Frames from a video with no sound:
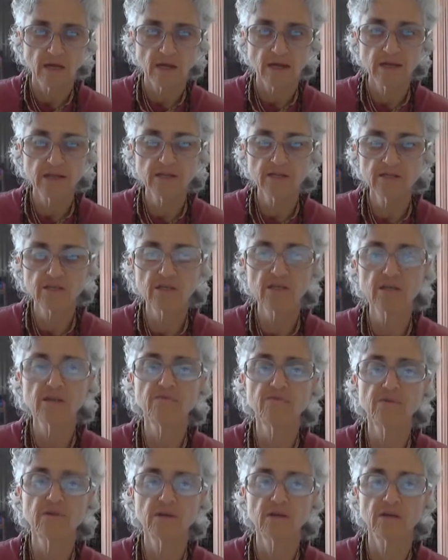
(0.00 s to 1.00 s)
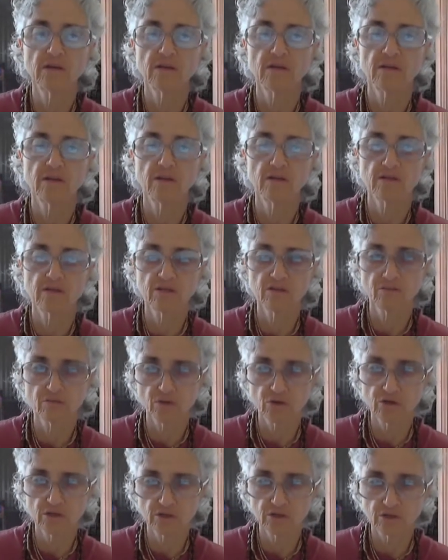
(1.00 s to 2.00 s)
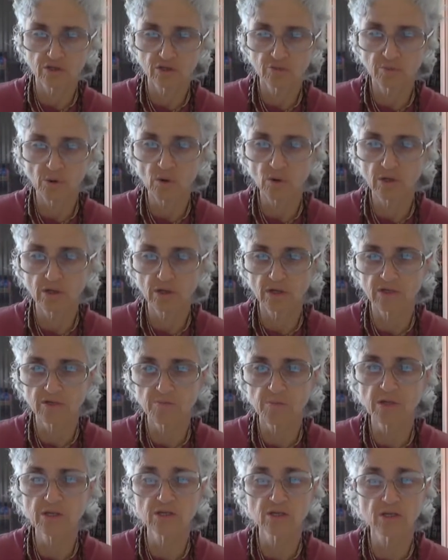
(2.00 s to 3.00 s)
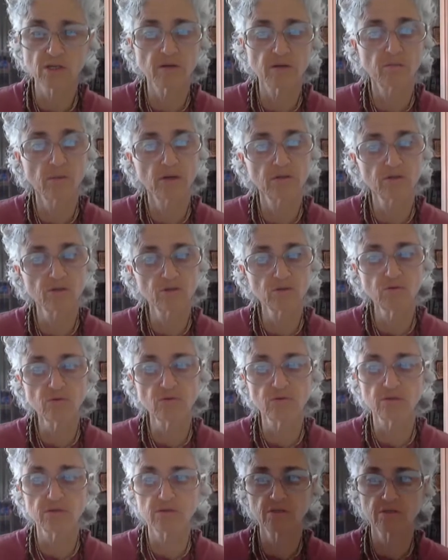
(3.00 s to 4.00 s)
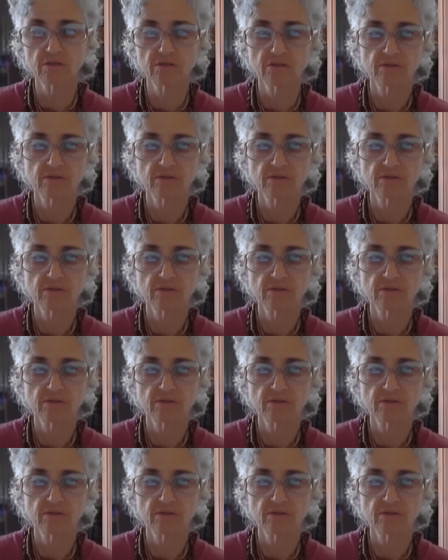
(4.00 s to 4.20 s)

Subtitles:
It is significant that this verse is spoken especially about sudras.